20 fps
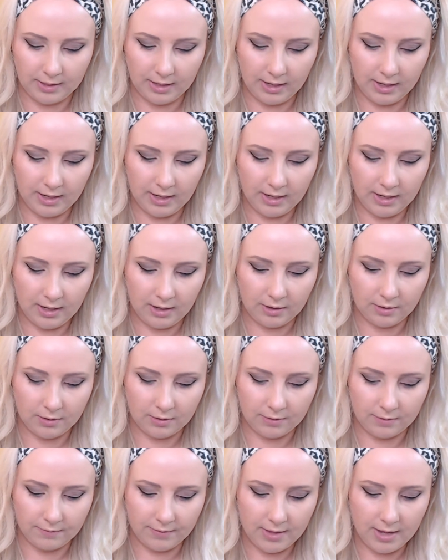any
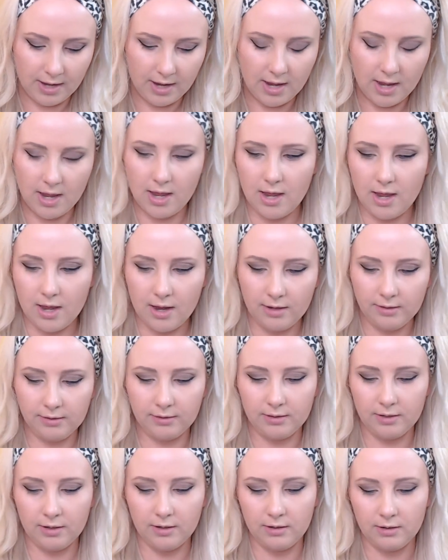of
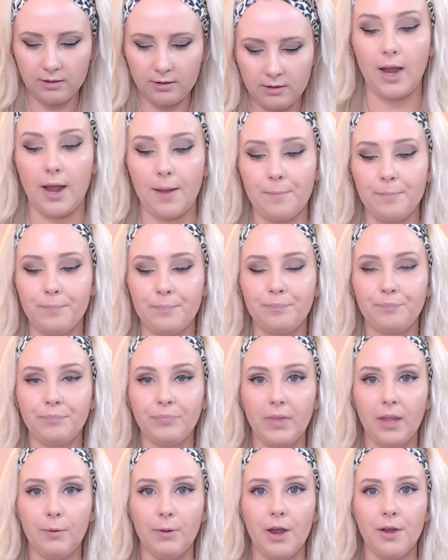these.
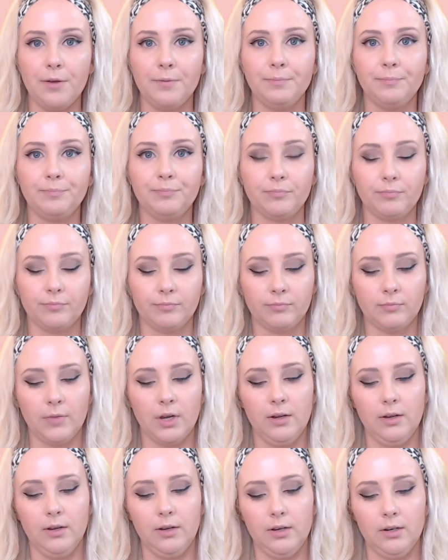There we go.
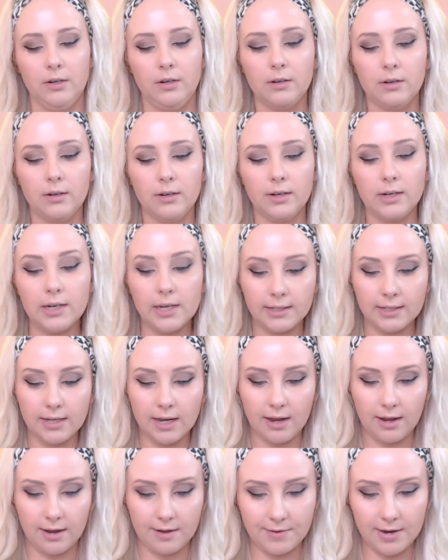Let's
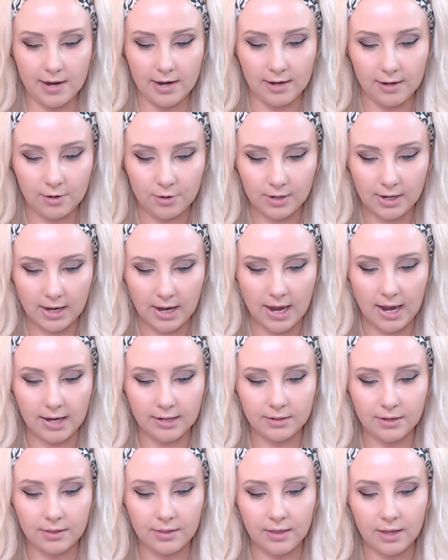have a look
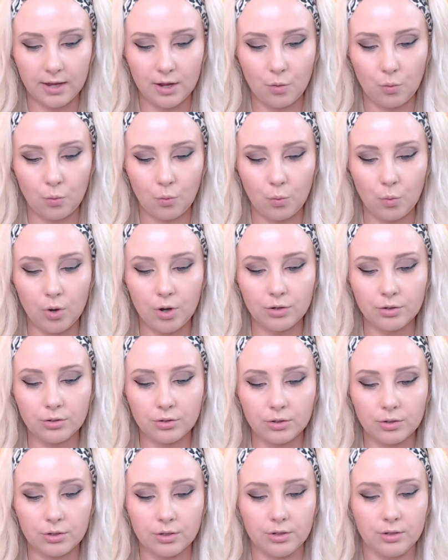at the
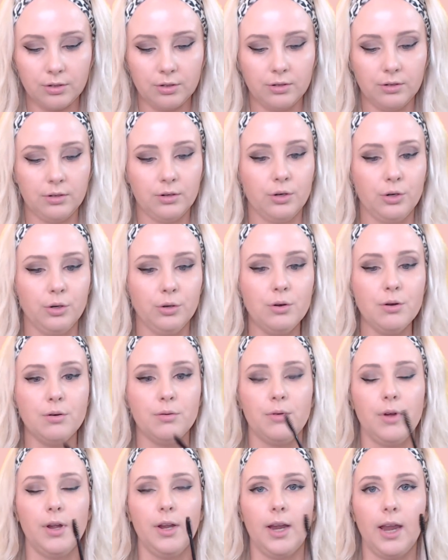wand.
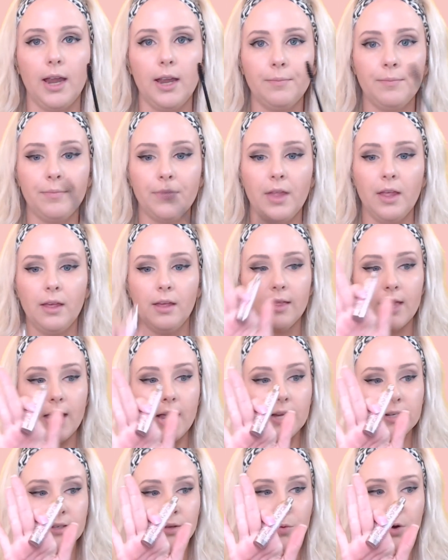Cool, okay. That
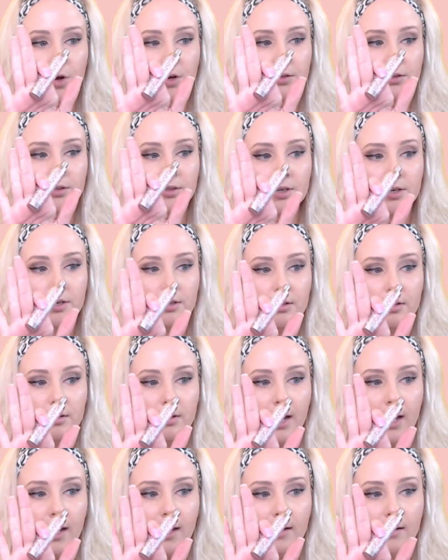is the wand
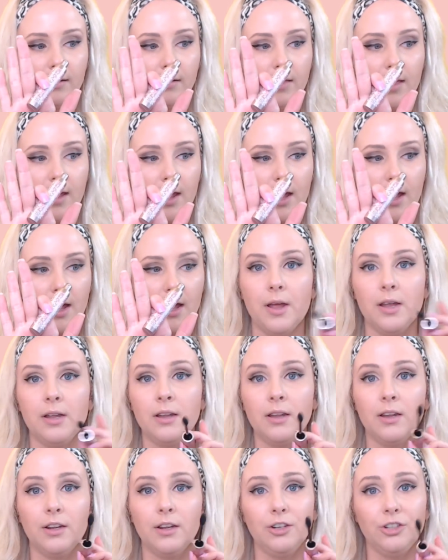end there.
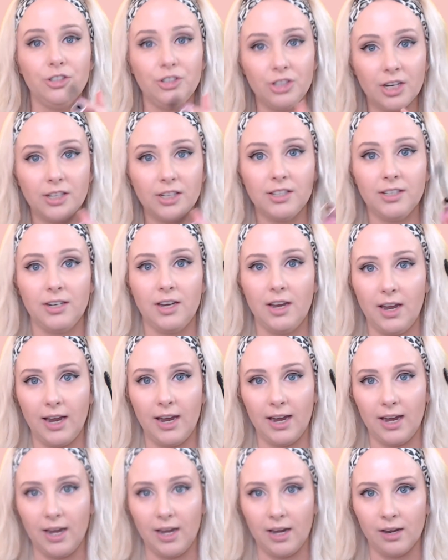Just
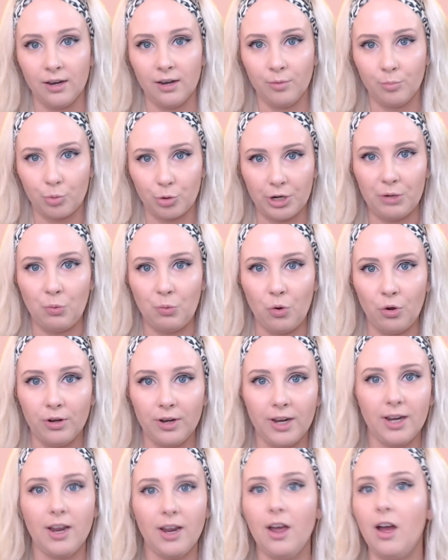a
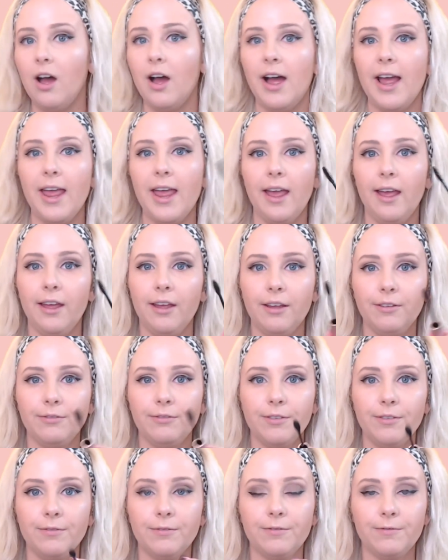pre-warning, I have
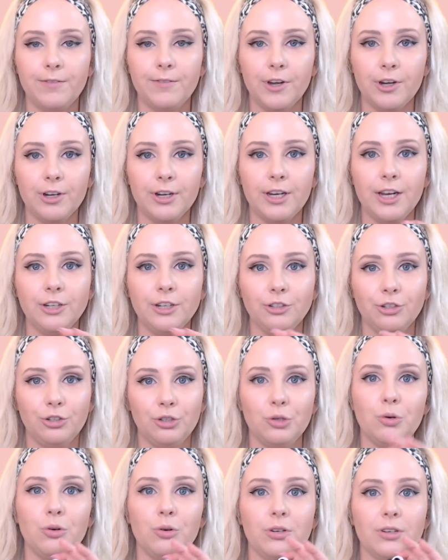very
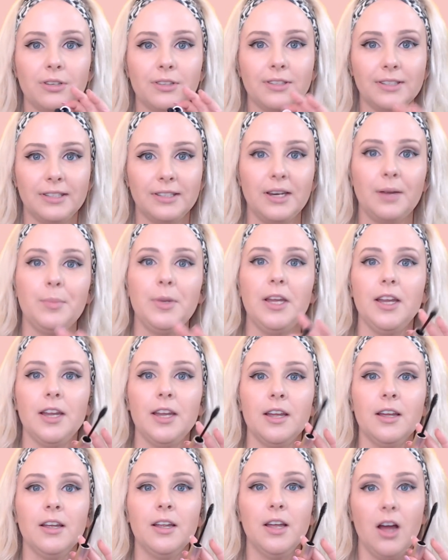short
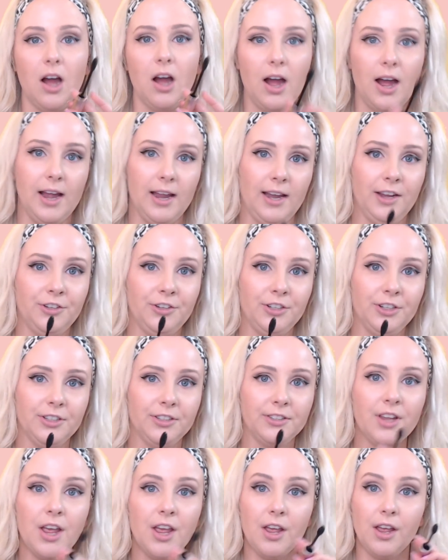stubby
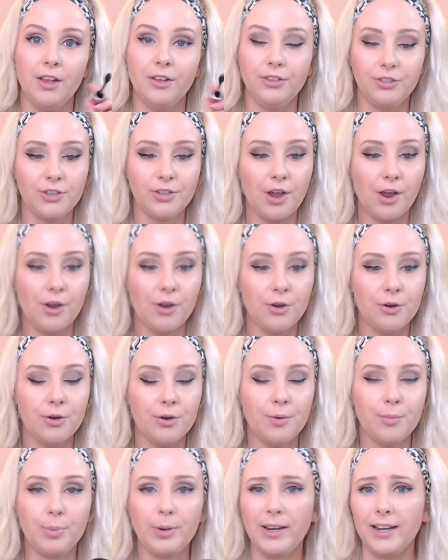eyelashes,
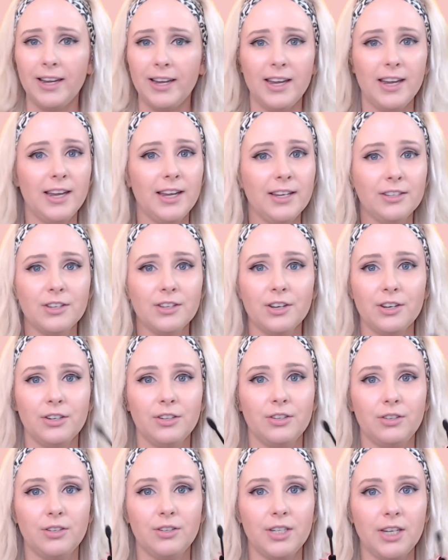so please
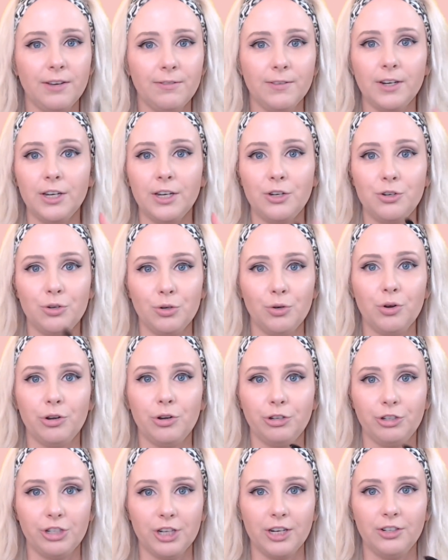definitely do
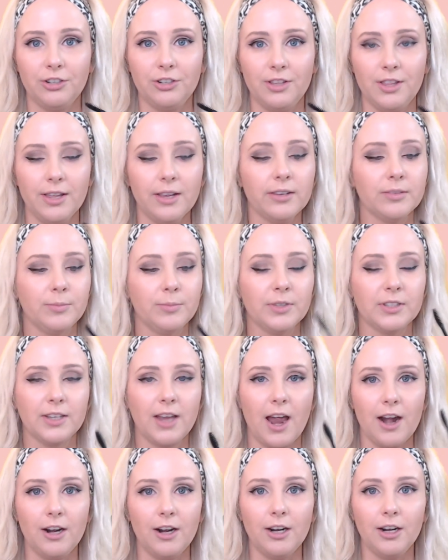not judge this
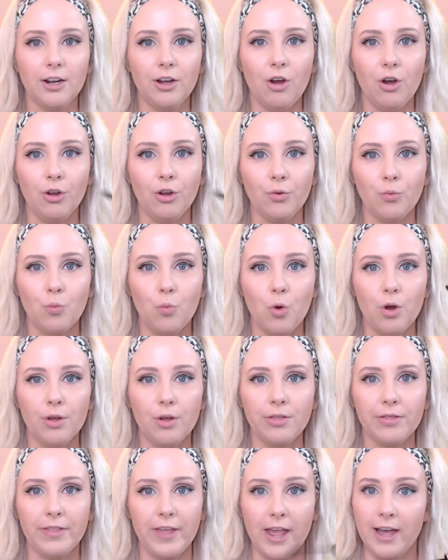mascara on what
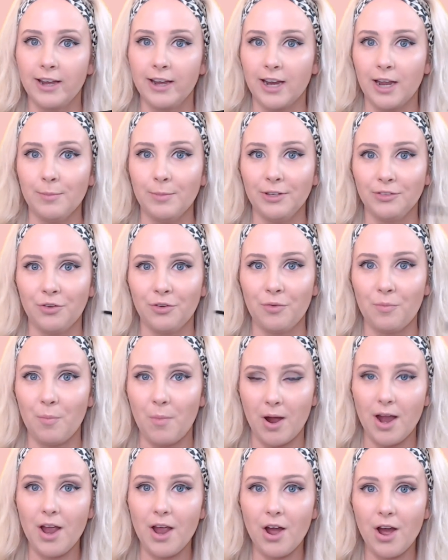the outcome is on
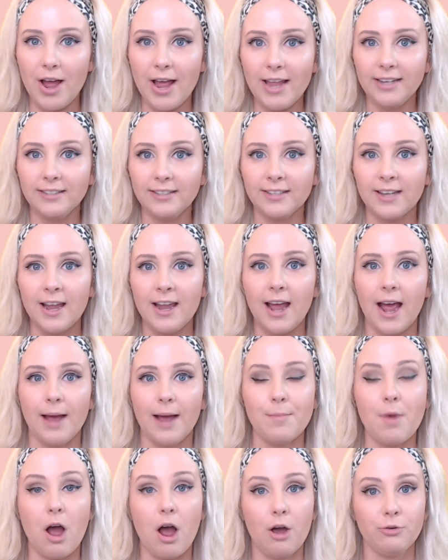my eyes.
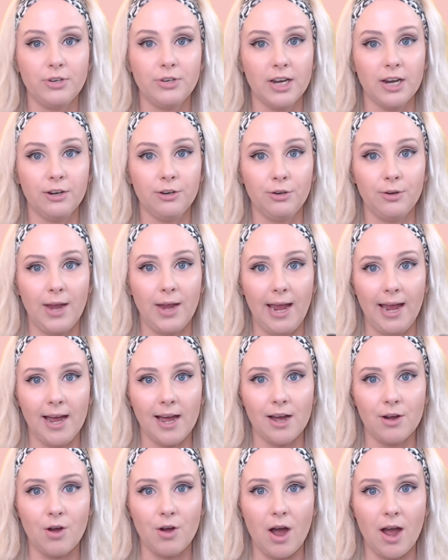I'll tell you
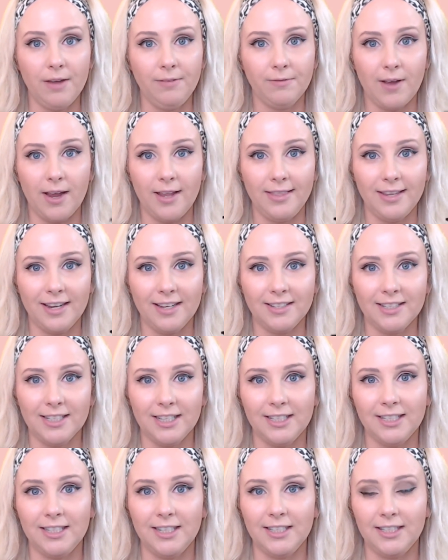how I find the
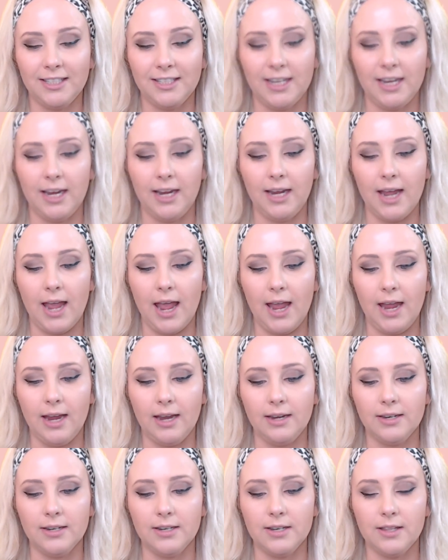consistency
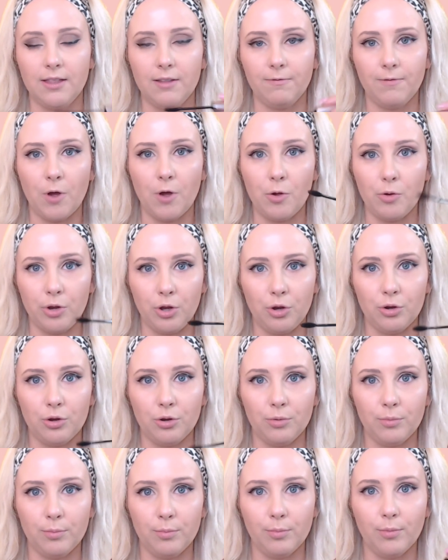and the
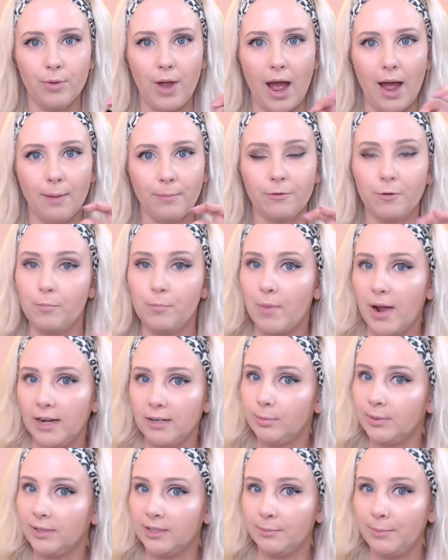volume from my
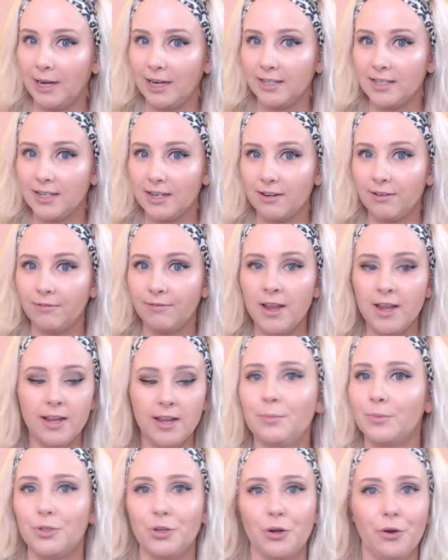perspective.
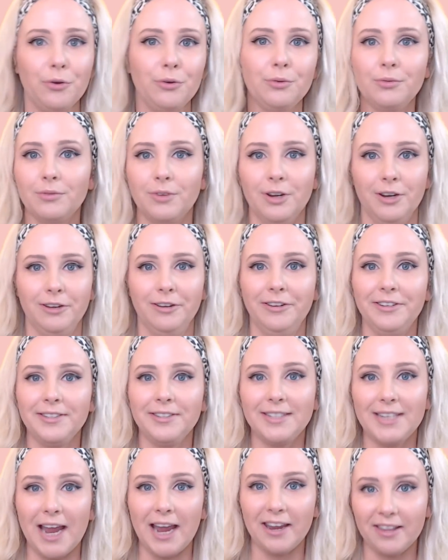Don't
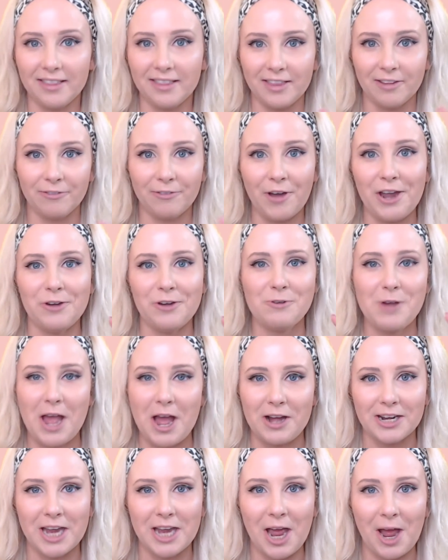take the final
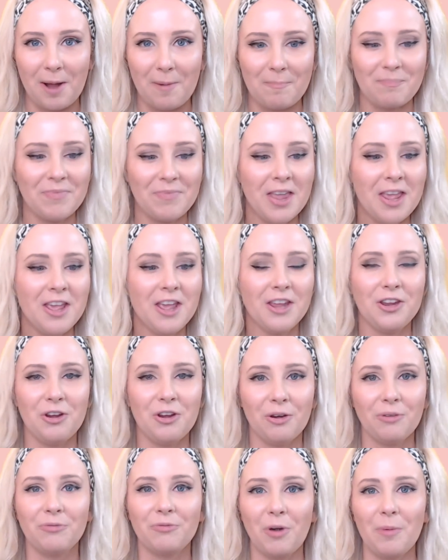outcome, you
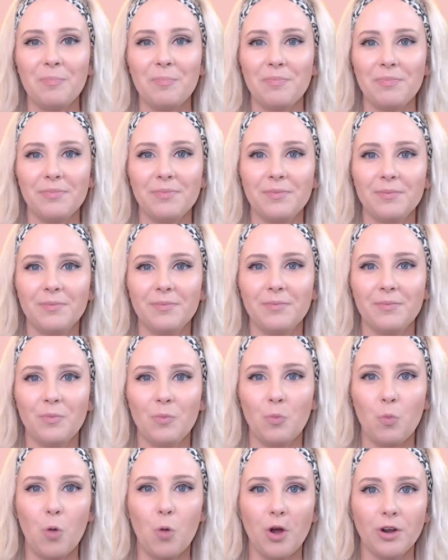know, from
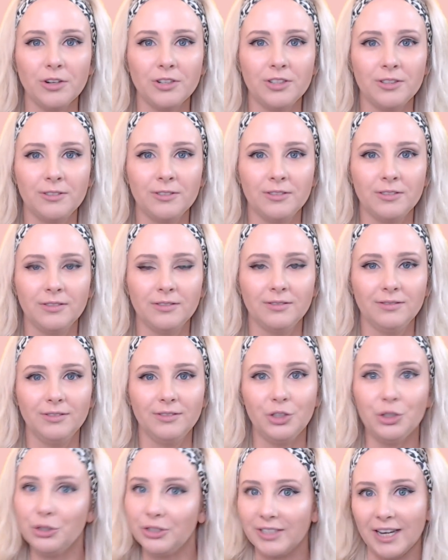what
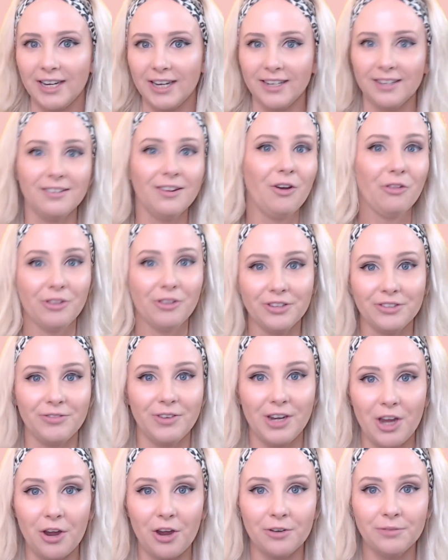you see on this
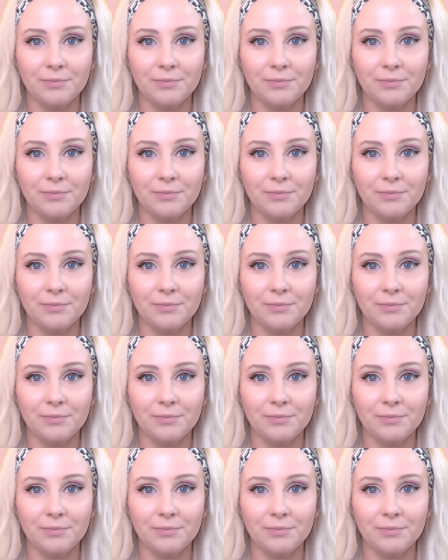video.